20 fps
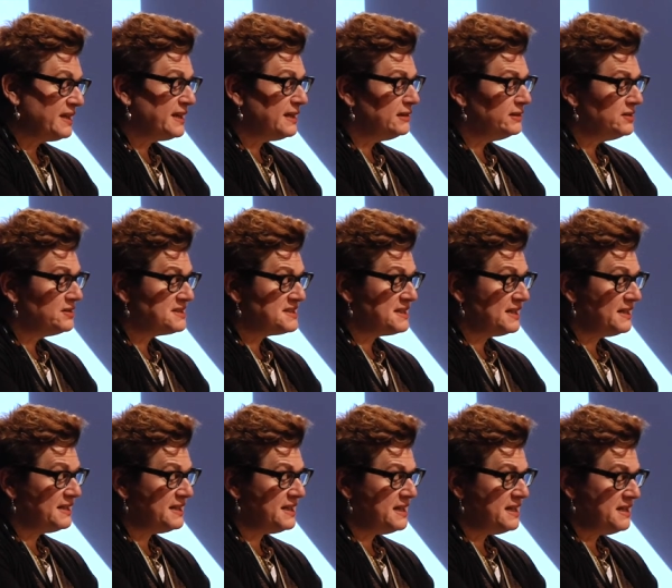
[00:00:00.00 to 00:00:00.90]
Gil looks ill
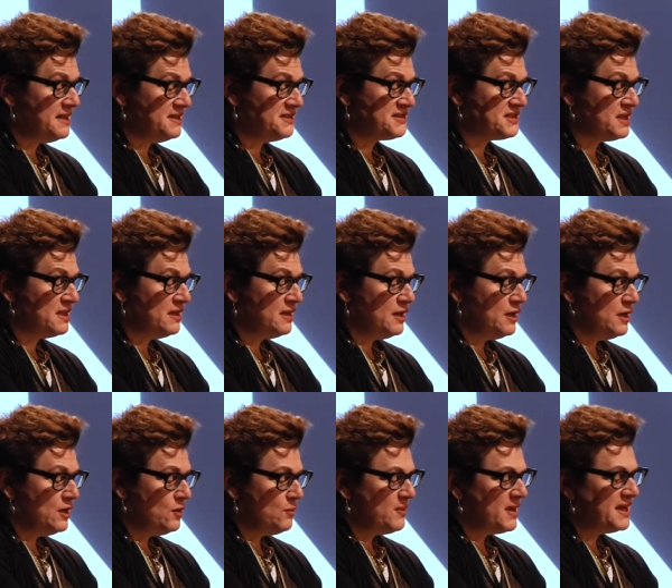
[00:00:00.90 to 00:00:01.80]
at ease.
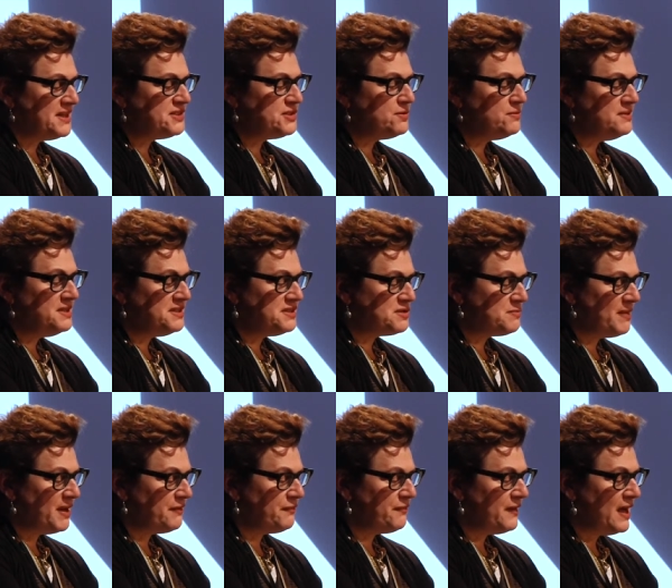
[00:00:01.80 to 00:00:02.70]
When I tune into
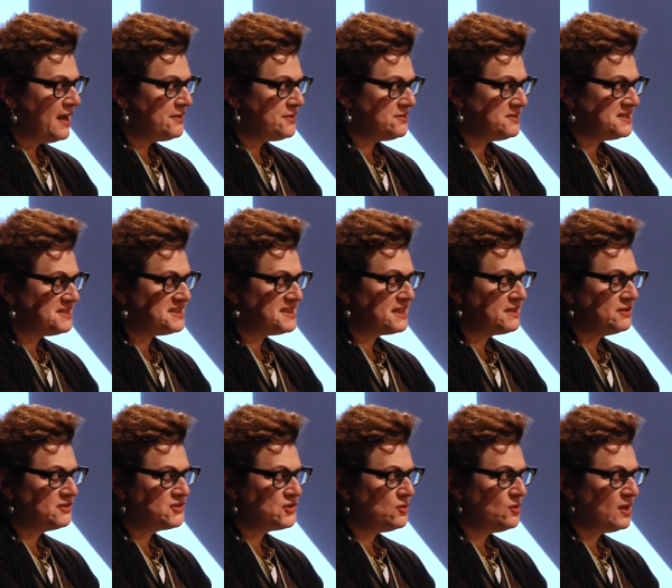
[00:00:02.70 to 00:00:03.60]
my father, the
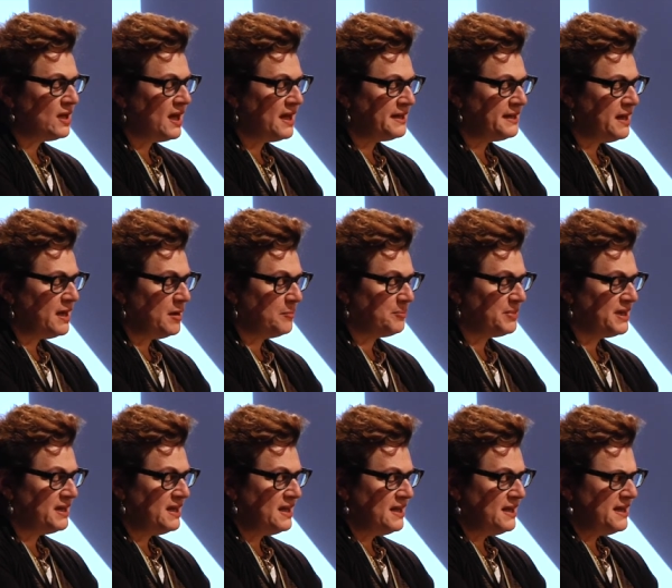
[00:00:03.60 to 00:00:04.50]
signals all line
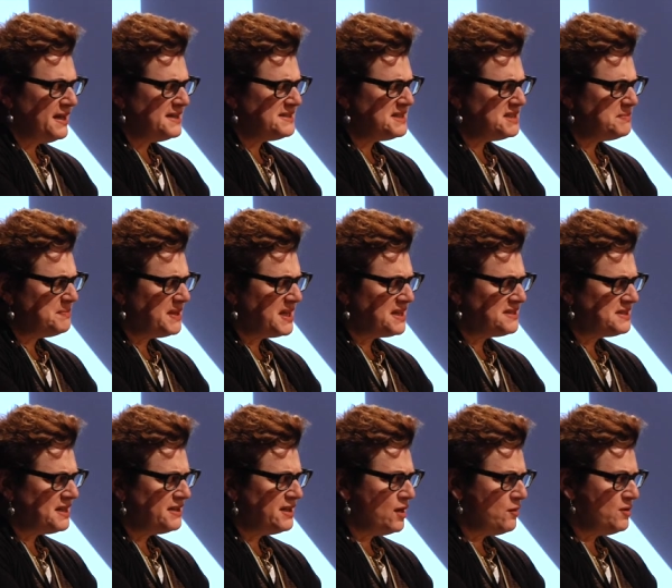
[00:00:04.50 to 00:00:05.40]
up. Is this because
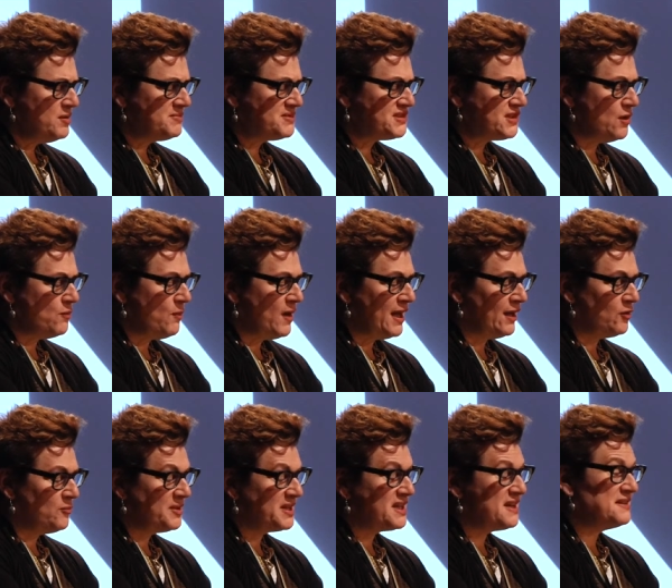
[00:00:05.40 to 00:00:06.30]
I know him so well
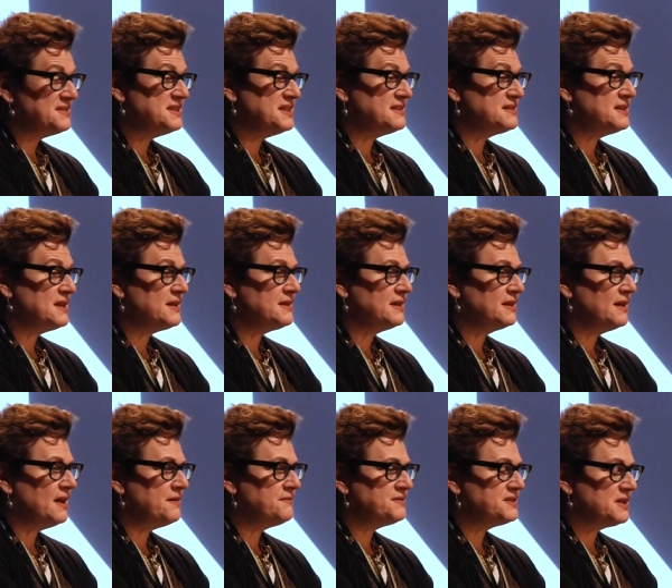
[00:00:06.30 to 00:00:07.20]
or because he has nothing
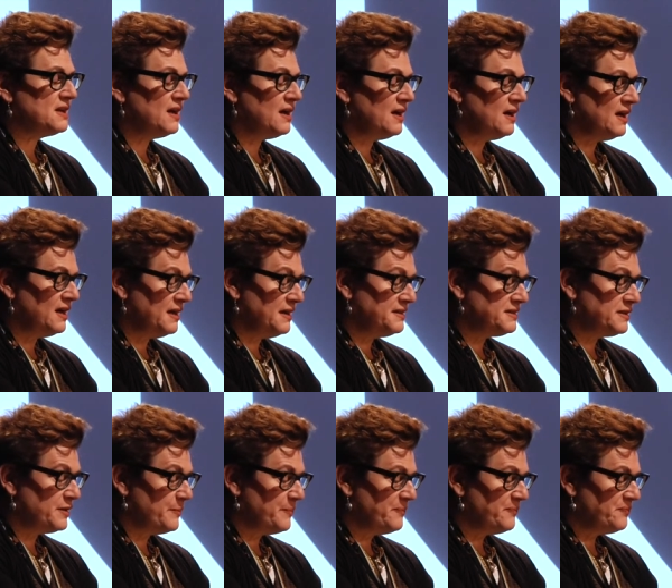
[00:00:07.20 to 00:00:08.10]
left to hide?
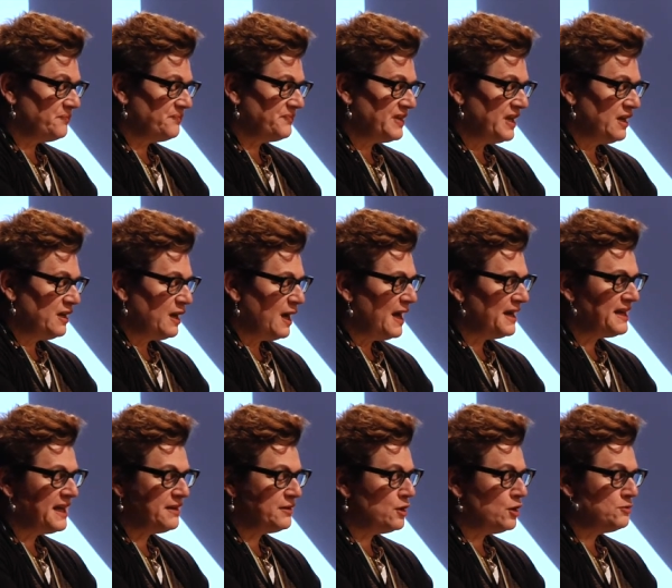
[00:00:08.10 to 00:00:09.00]
I
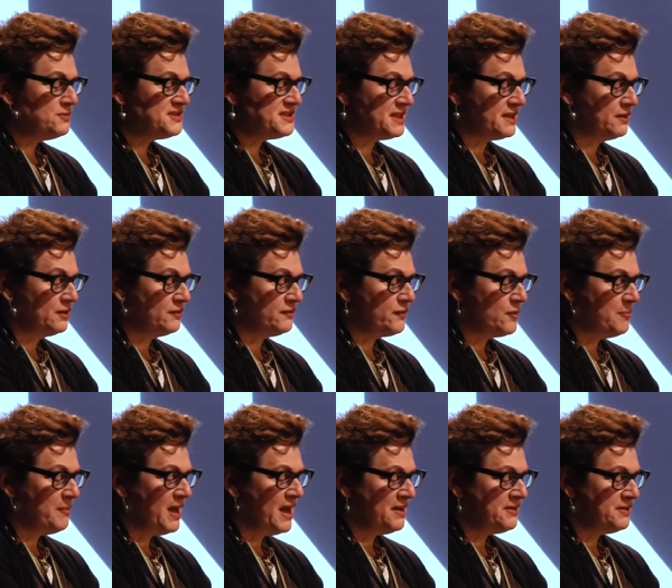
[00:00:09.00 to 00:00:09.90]
get no signal
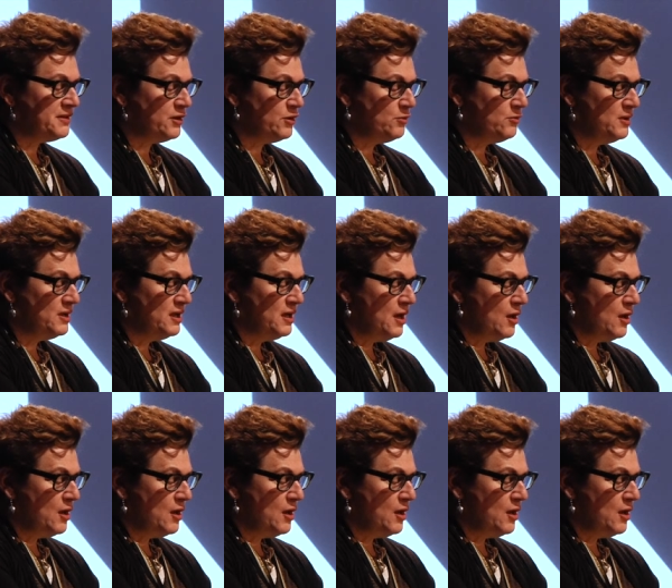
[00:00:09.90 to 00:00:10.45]
from Matthew.